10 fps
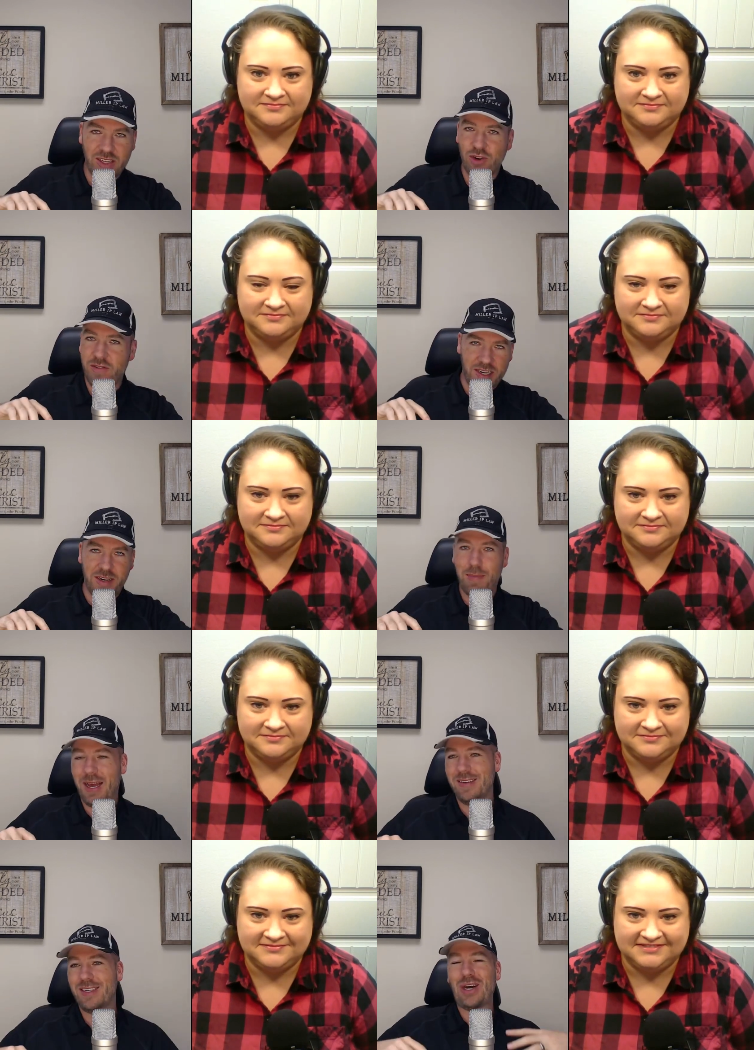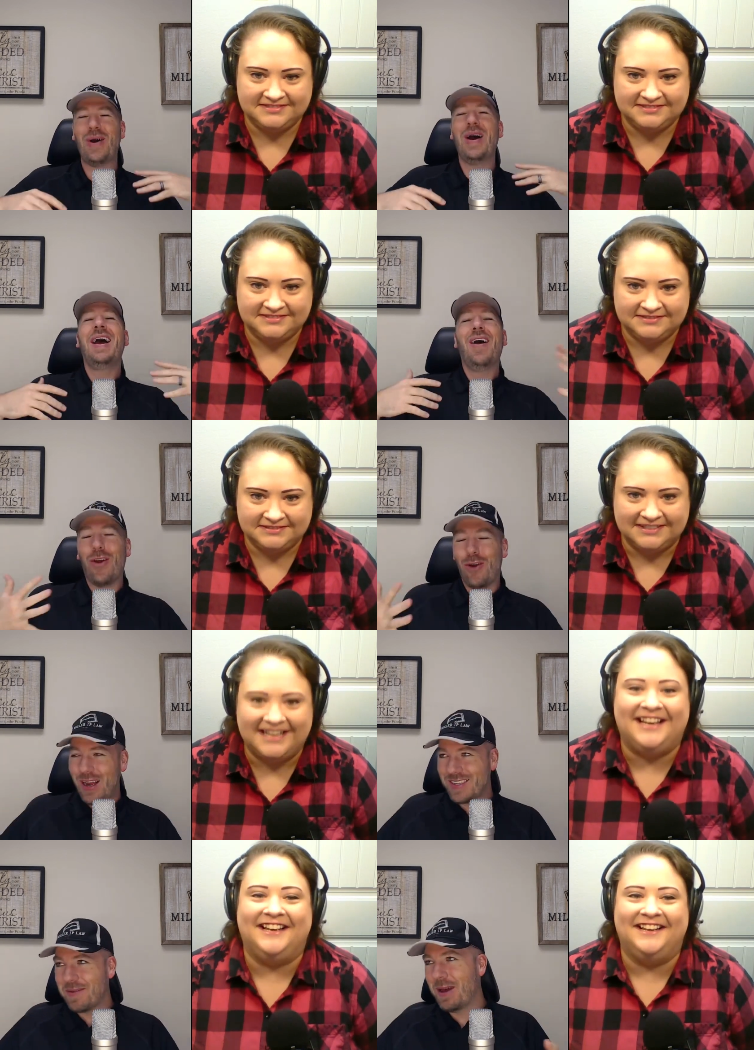Speaker 1: answer of it depends. So there
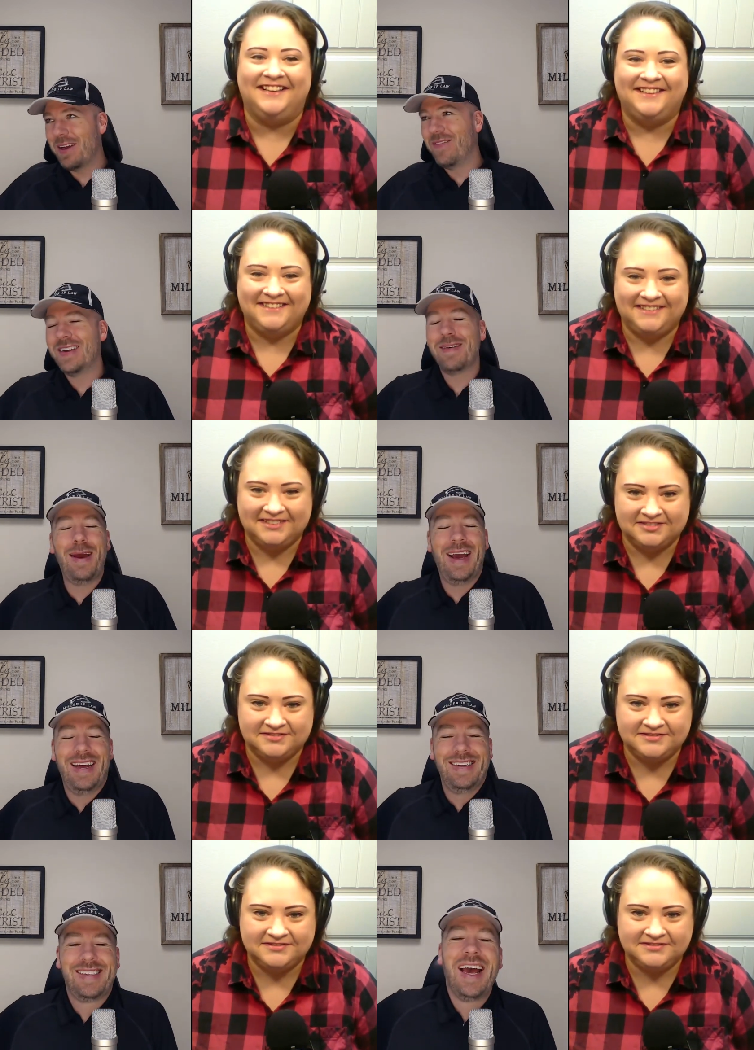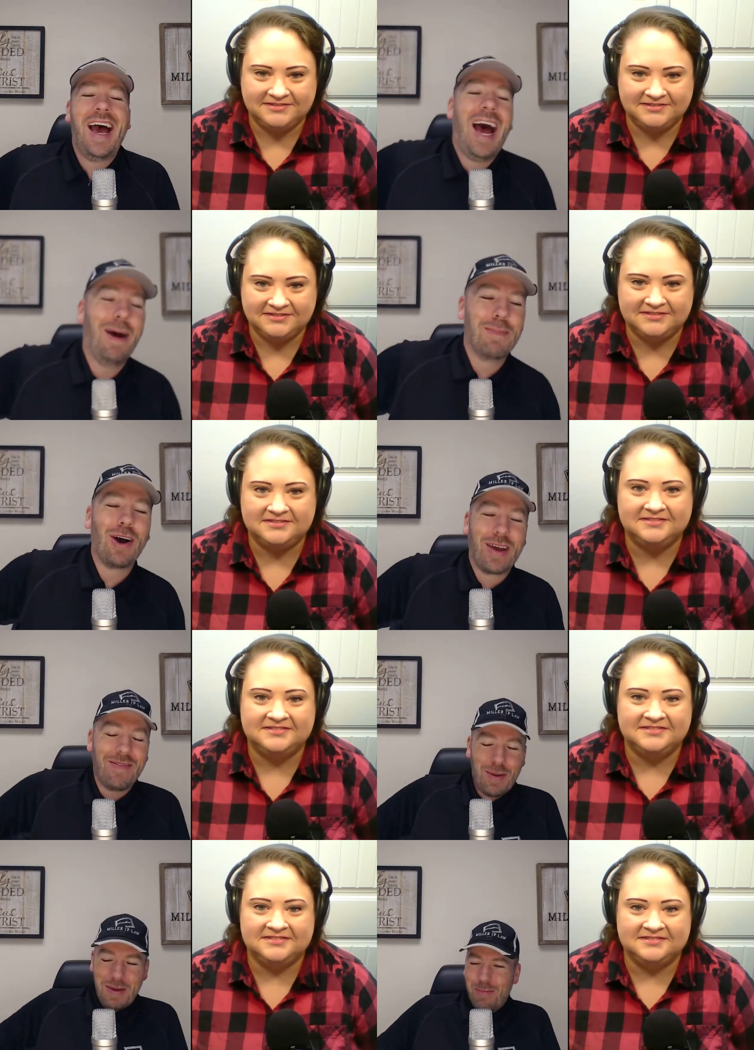is a bit of it depends, uh, but I'll
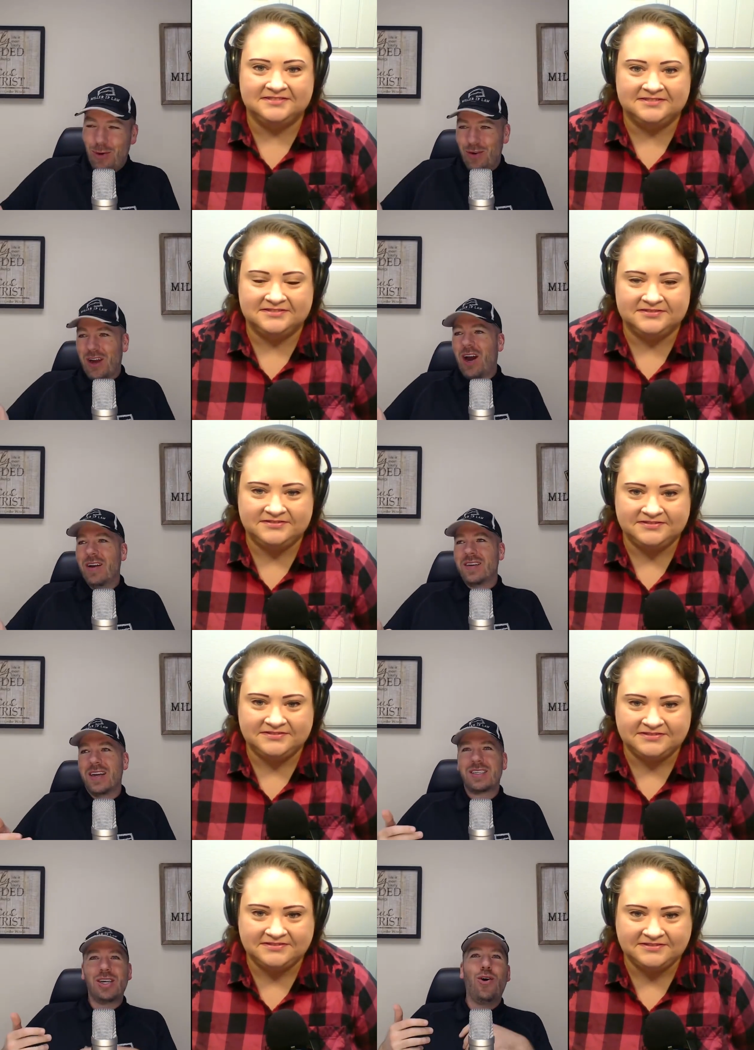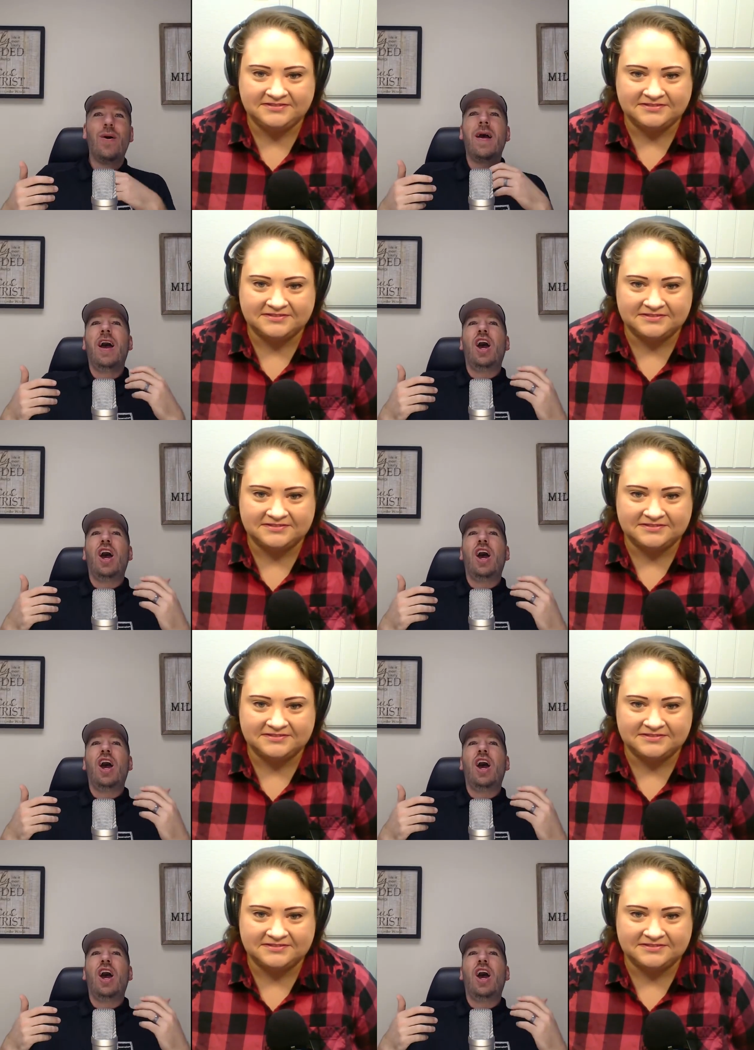give you a bit more of a context. So